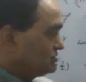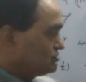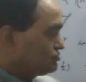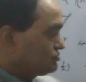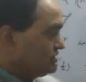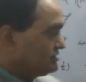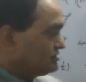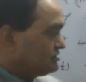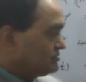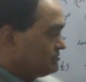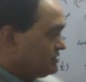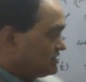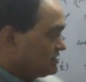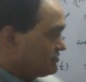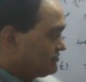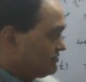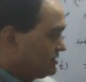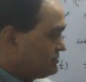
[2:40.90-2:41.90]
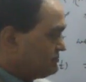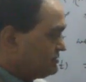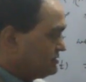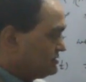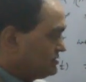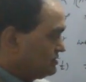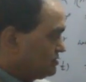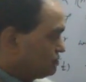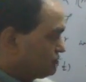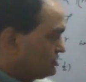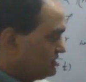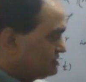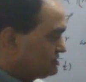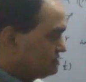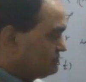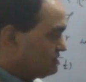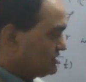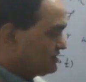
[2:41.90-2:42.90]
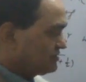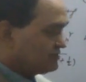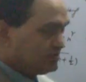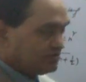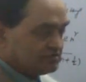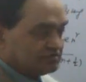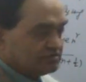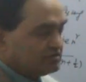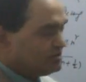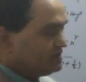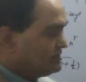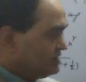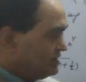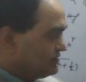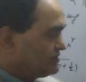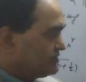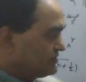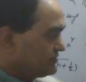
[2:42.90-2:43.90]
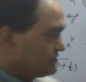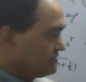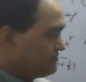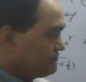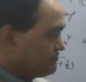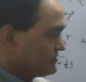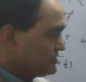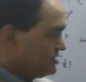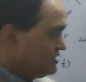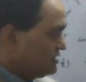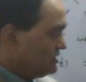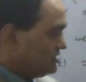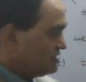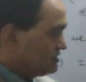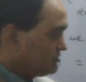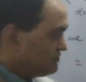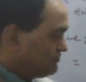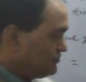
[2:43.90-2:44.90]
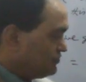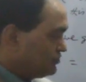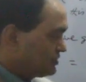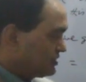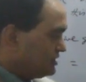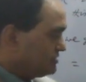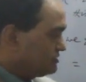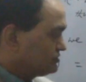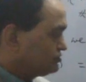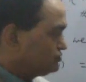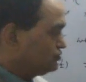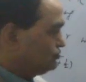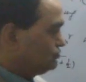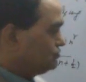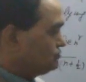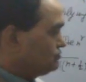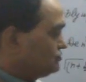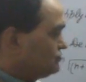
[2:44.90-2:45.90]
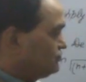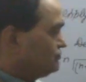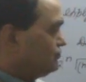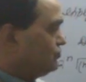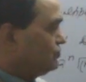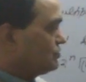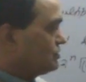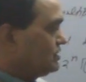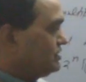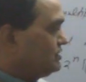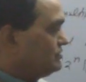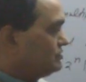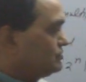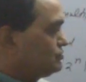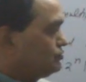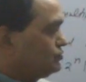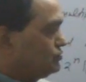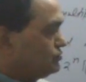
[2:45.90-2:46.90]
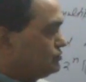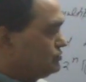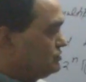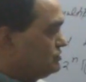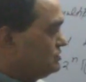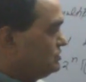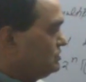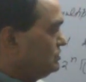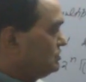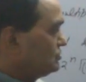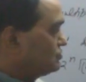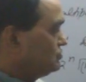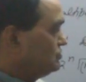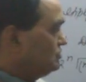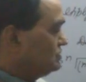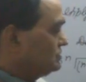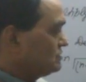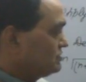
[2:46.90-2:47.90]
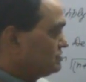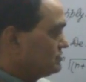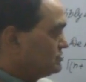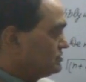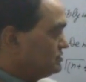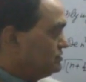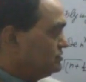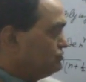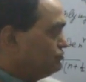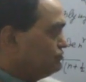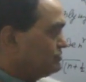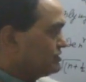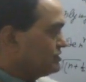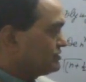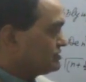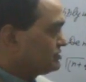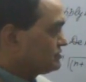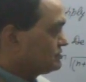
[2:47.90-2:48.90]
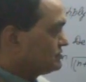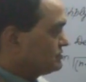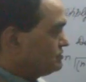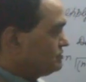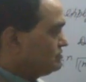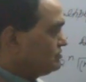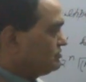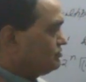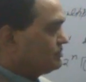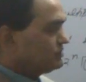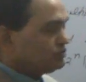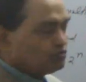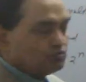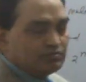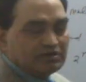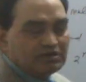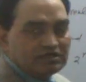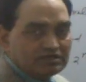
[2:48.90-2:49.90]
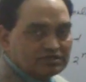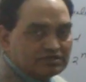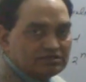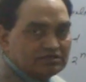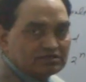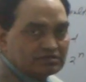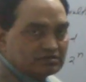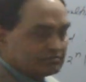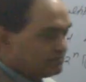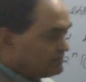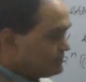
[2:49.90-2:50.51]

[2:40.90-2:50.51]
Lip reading: twice n minus 5, and then twice n minus 6, etc. And 4 and 2, 4 and 2. In the numerator, what do we get here?